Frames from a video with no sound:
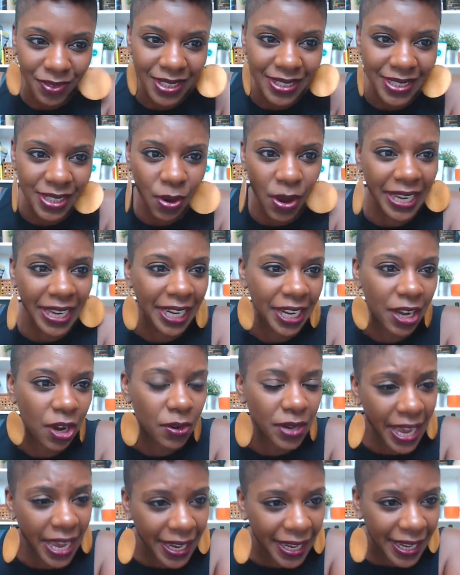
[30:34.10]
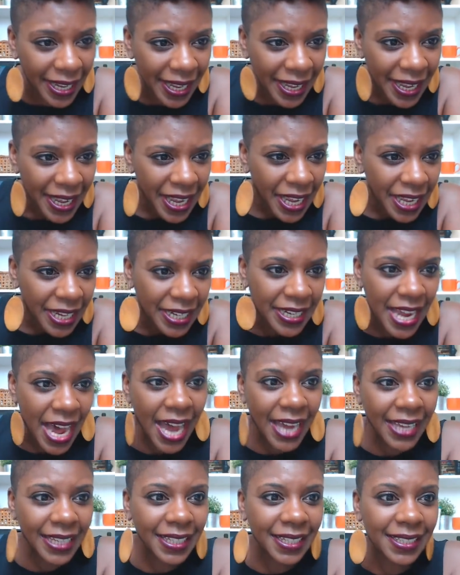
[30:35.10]
So I get it. Okay,
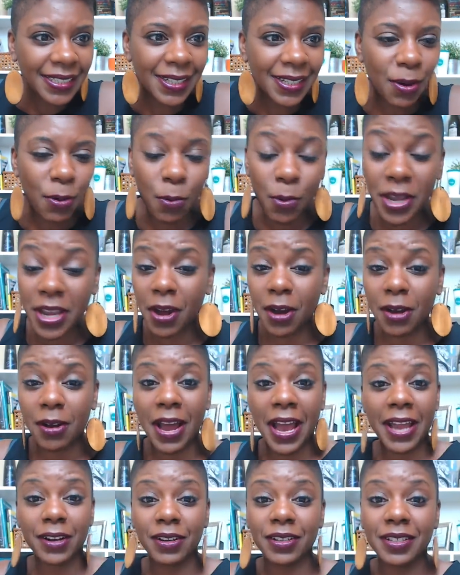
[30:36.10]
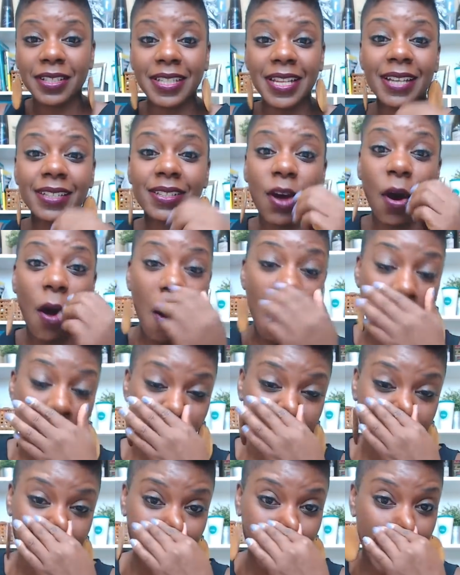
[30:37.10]
Naya, we on anal sex
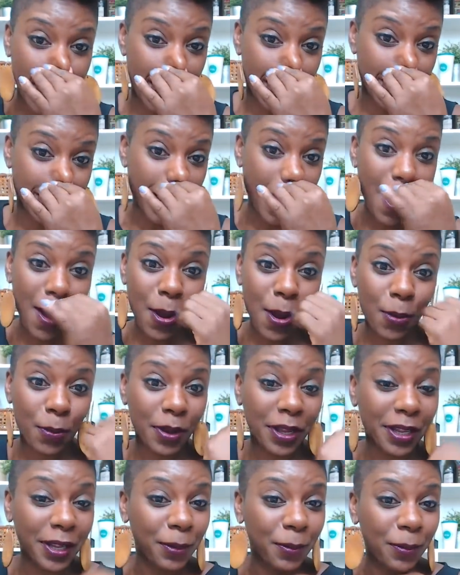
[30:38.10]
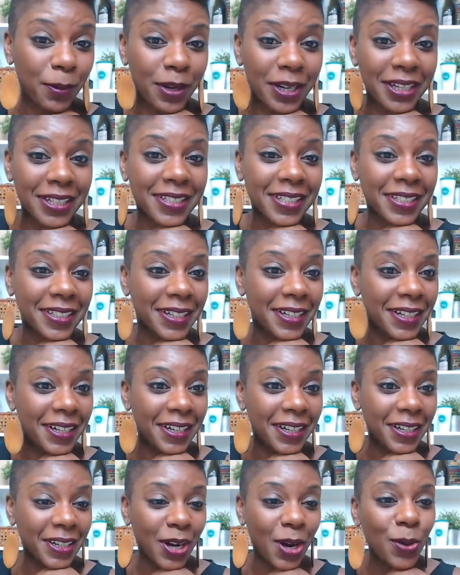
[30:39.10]
hard tonight. Y'all really wanted
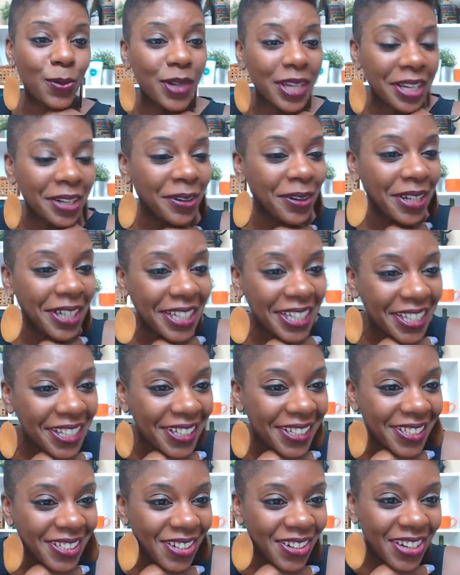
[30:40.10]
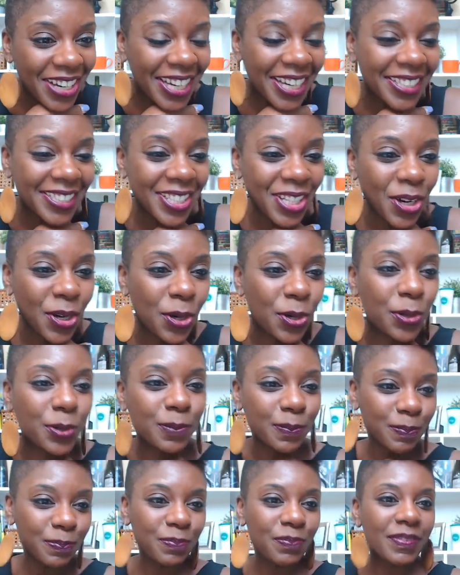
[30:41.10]
to go in on this. Okay, so
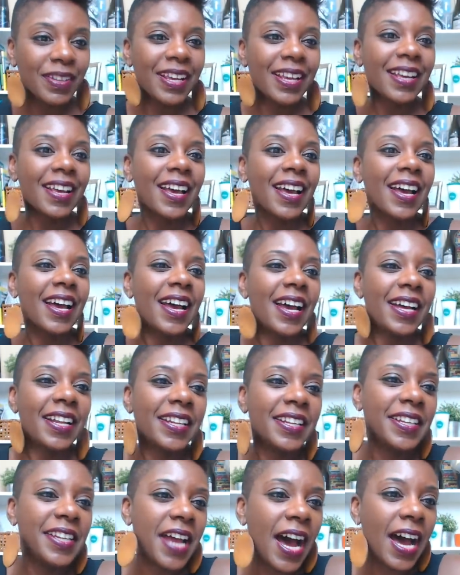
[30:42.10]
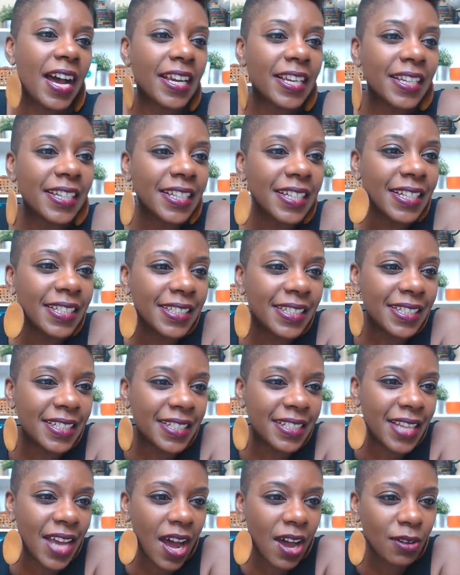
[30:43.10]
Naya
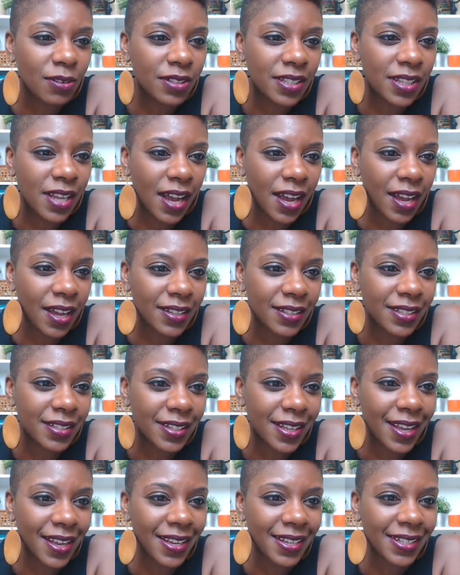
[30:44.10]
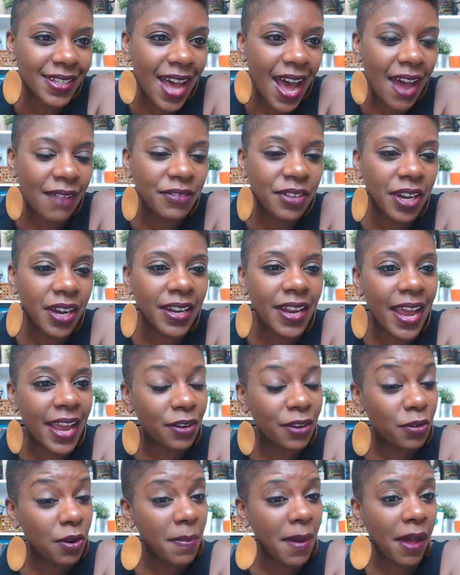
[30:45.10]
DeZauza says, I've done
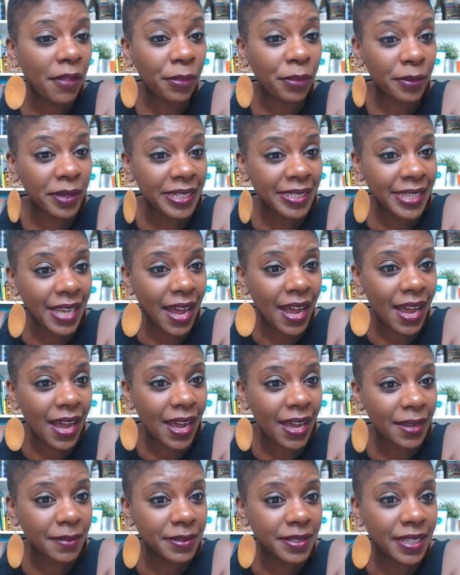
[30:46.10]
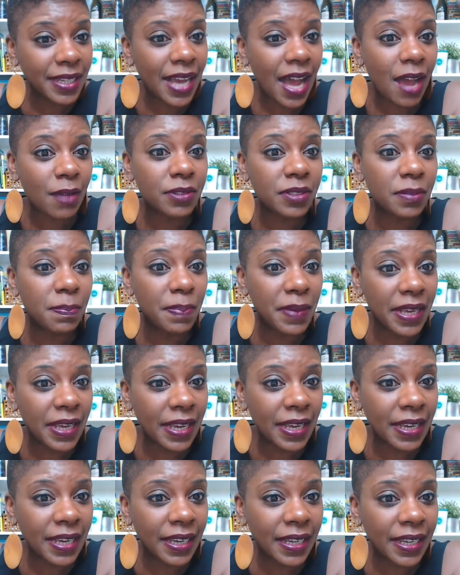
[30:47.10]
anal about three times. The guy was
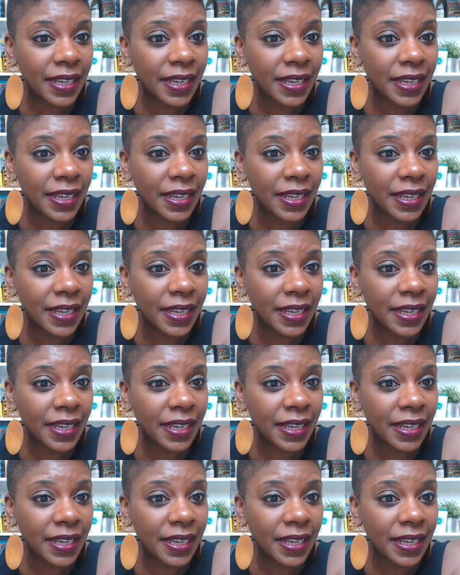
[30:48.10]
big.